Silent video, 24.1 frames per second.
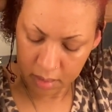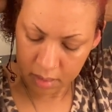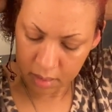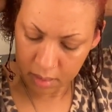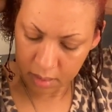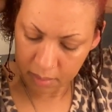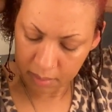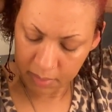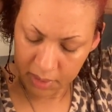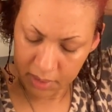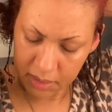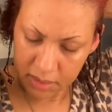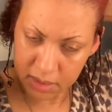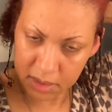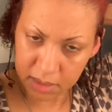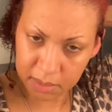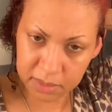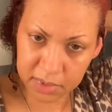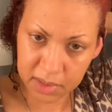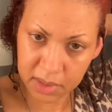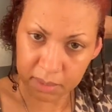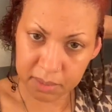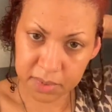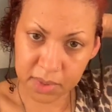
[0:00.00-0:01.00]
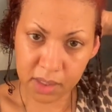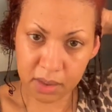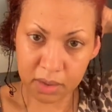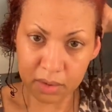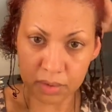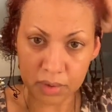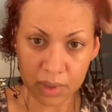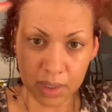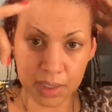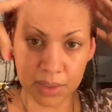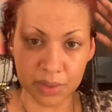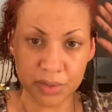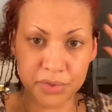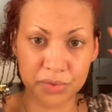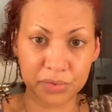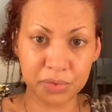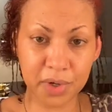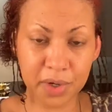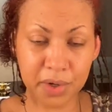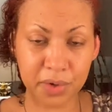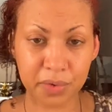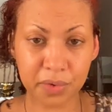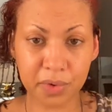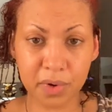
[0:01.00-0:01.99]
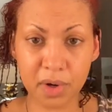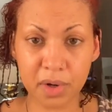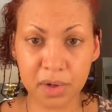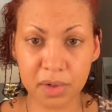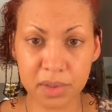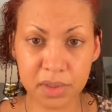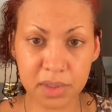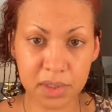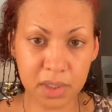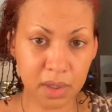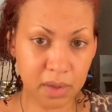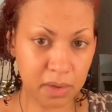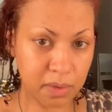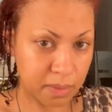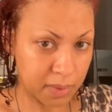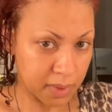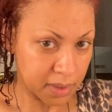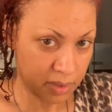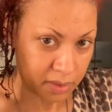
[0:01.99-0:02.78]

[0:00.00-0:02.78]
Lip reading: I mean, sometimes I go like straight across all the way